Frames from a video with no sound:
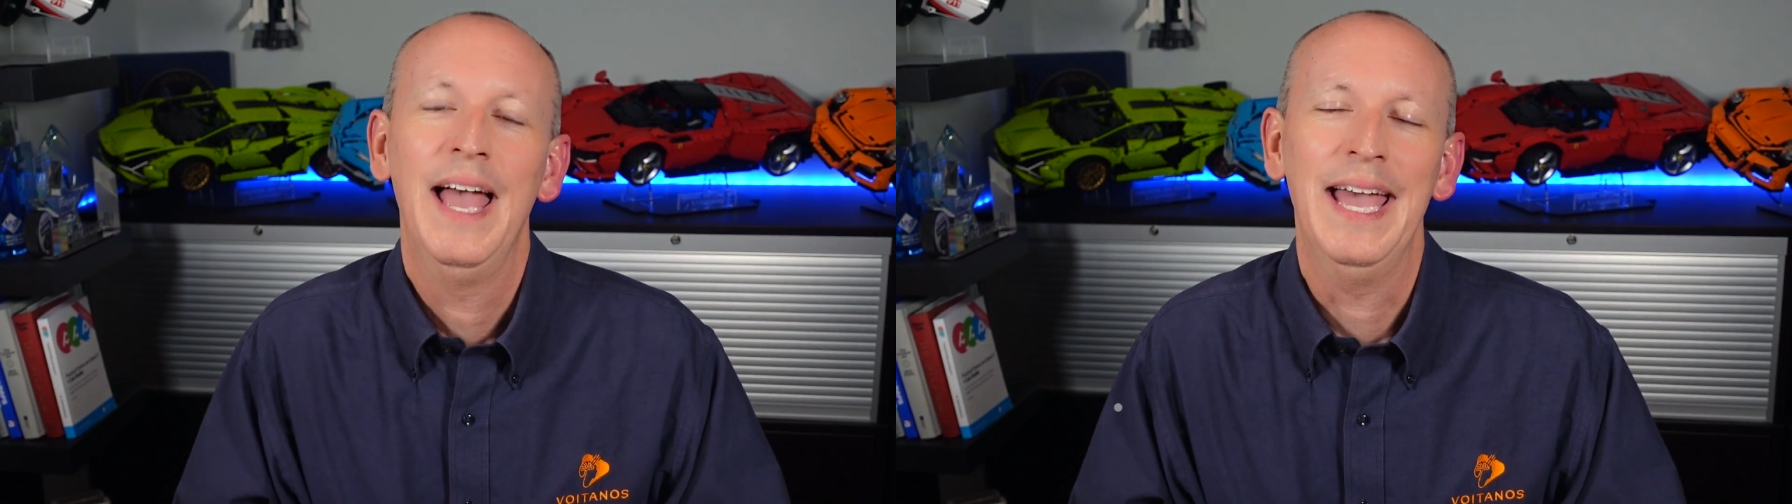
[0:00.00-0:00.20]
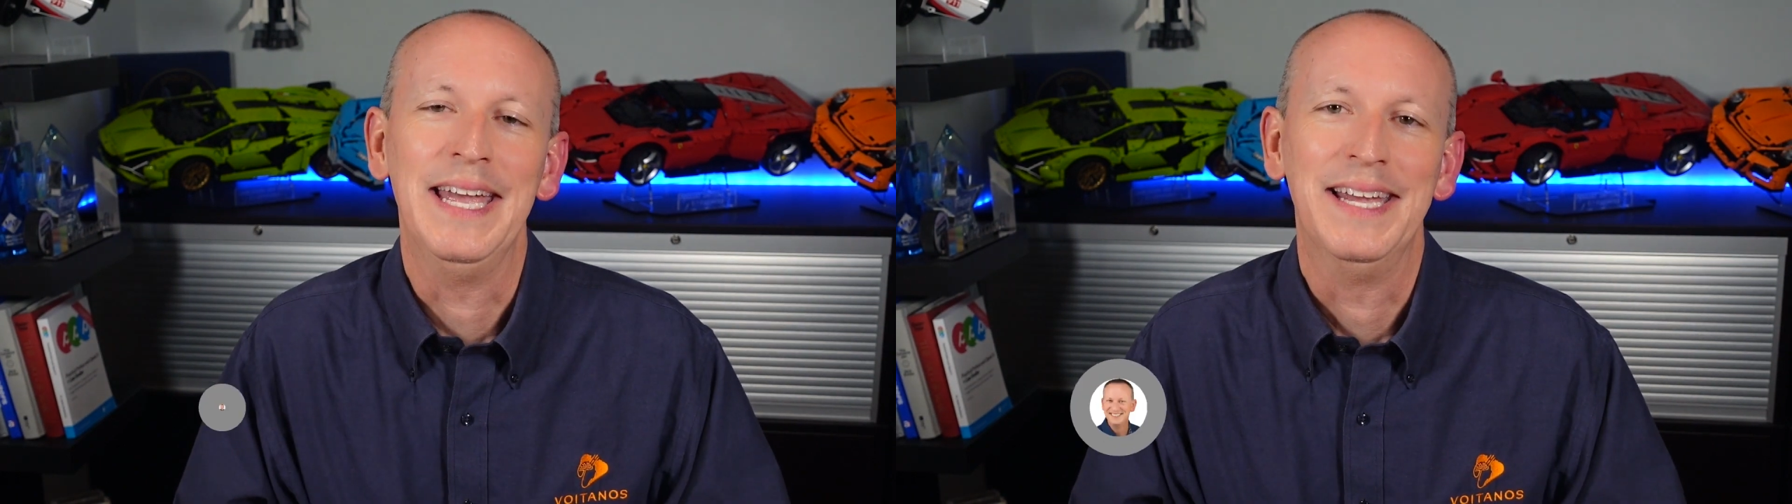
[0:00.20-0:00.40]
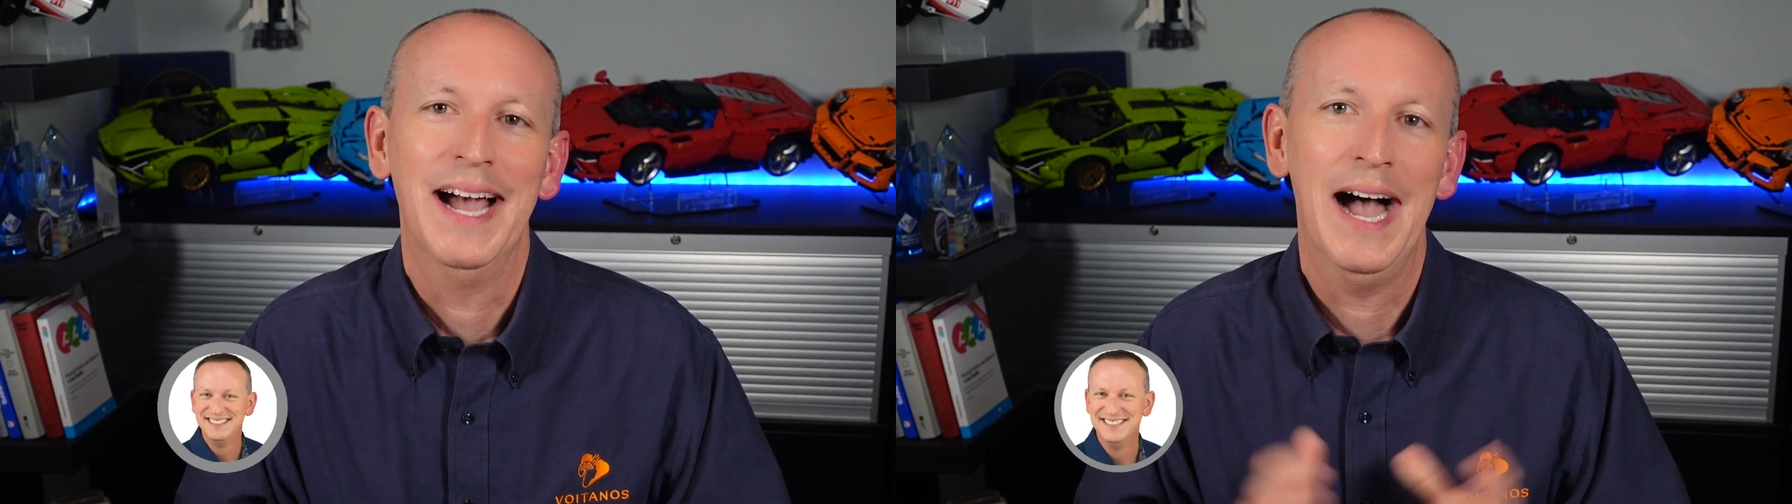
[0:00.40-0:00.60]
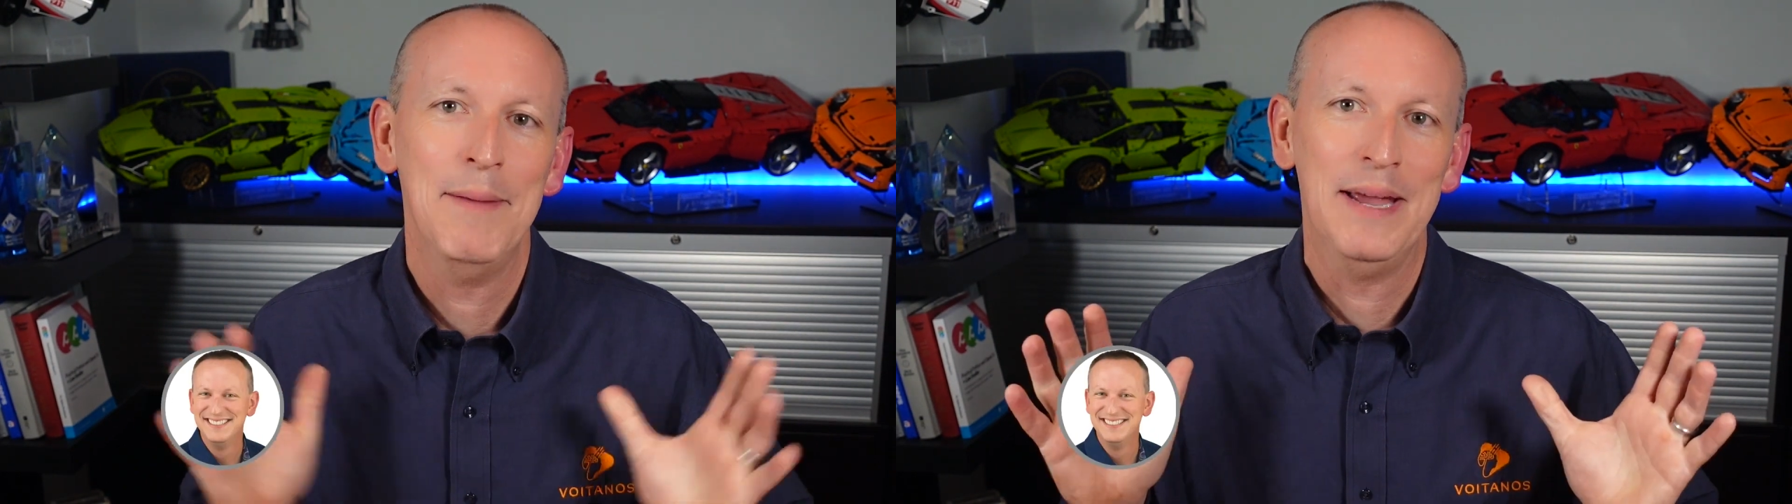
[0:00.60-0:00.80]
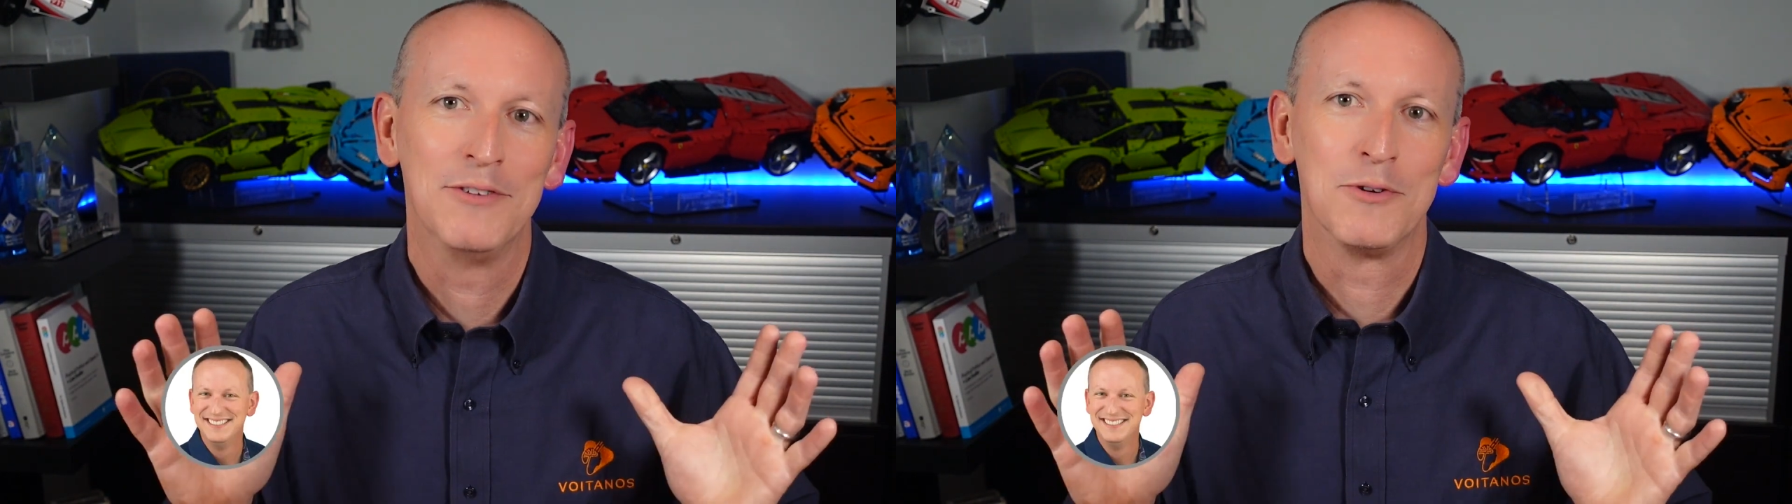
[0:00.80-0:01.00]
Hey,
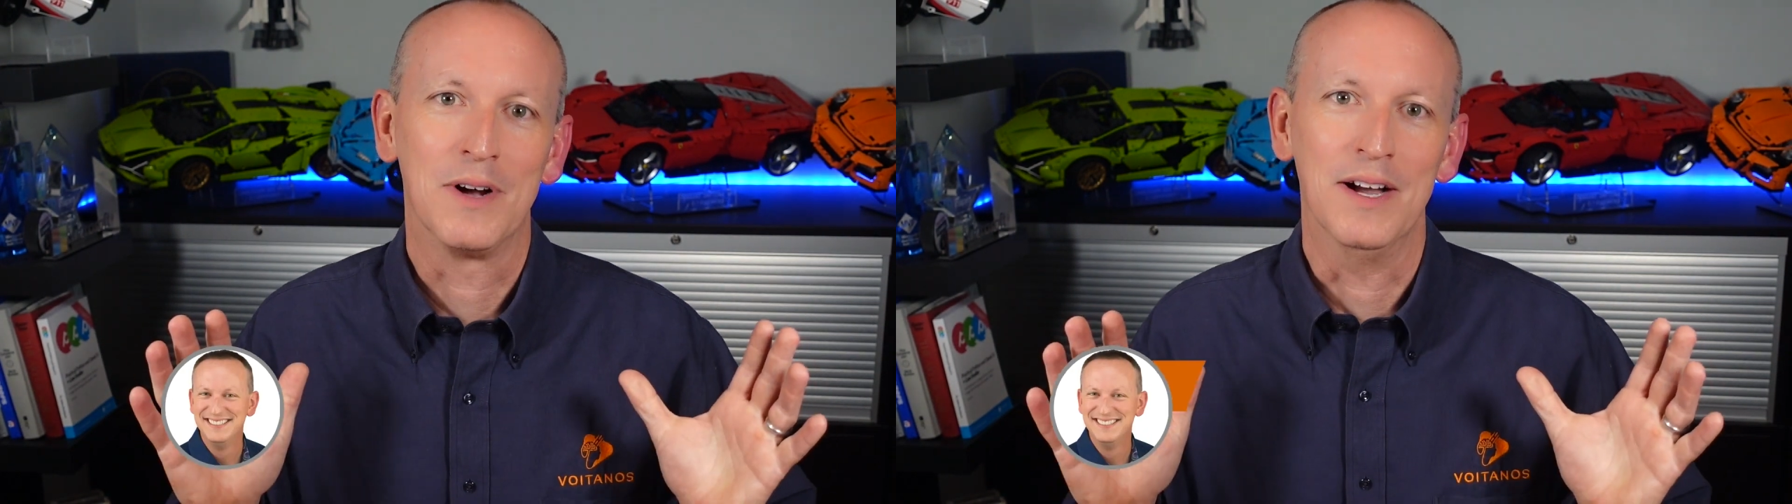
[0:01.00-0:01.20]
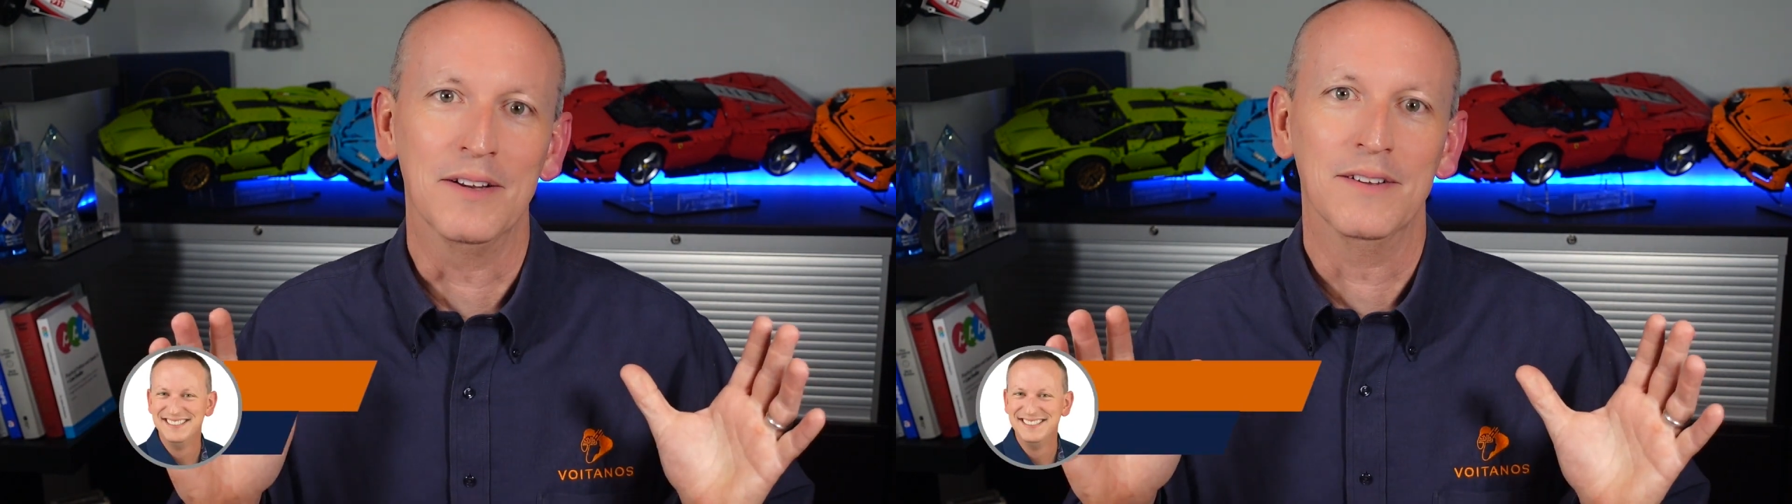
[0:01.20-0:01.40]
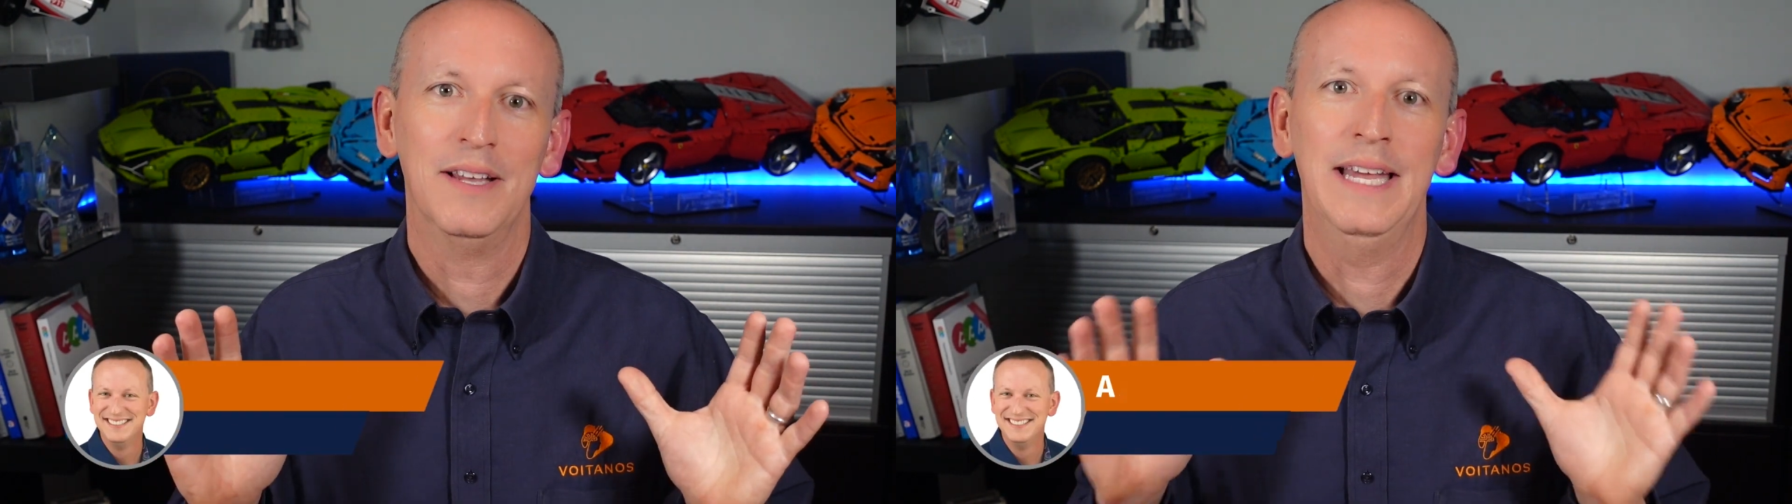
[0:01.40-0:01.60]
I'm Andrew Connell,